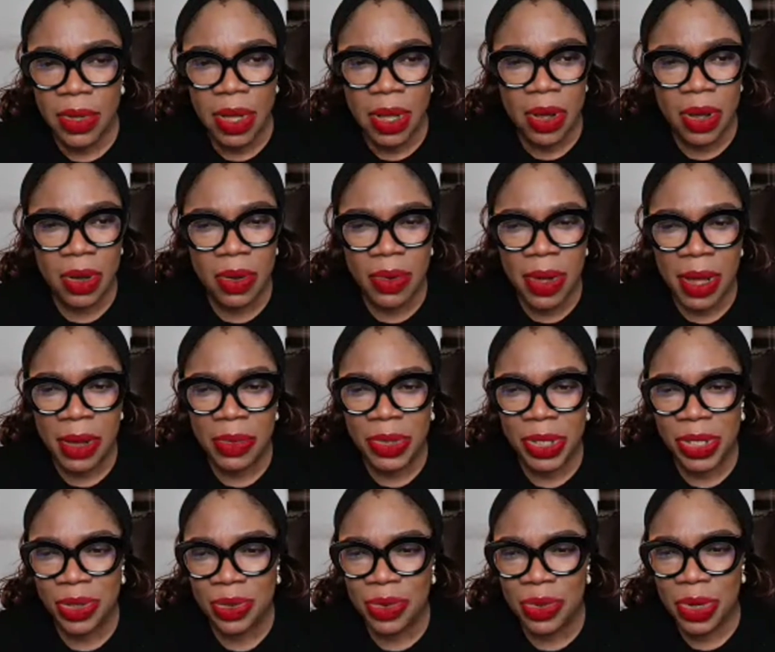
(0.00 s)
Oh, I
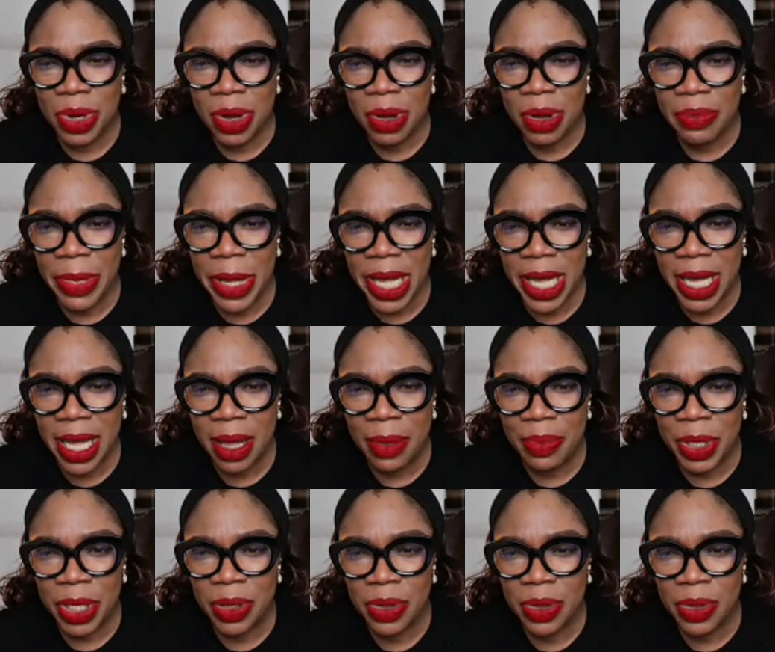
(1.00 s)
wish you would come back,
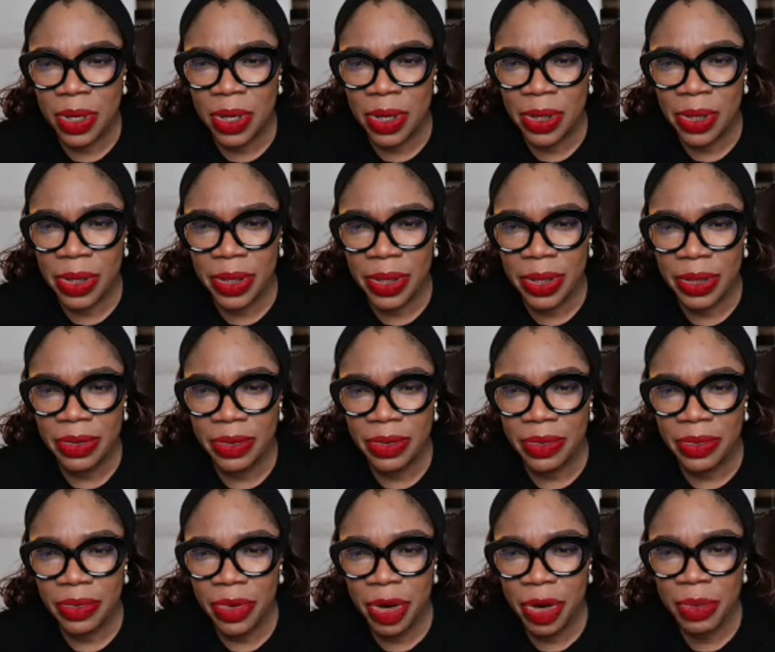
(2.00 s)
happy go luck,
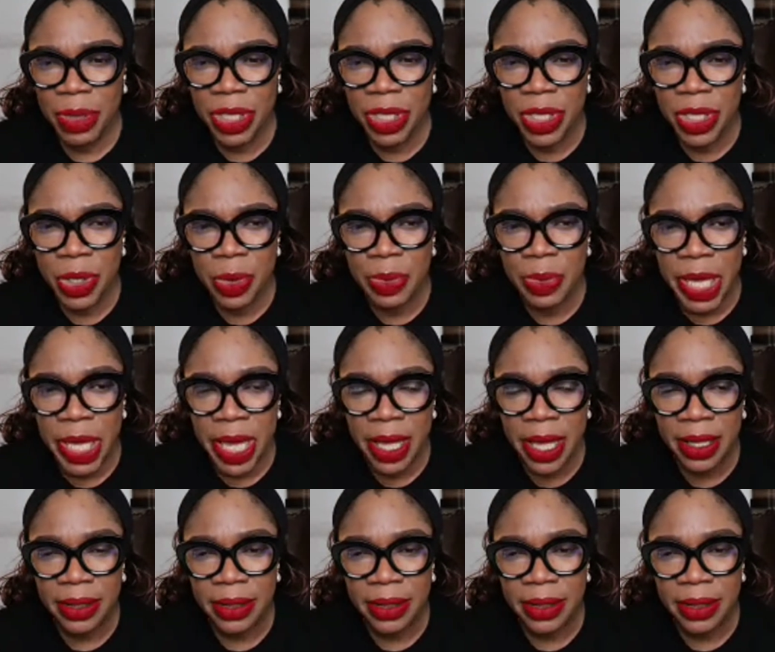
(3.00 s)
from Ethiopia.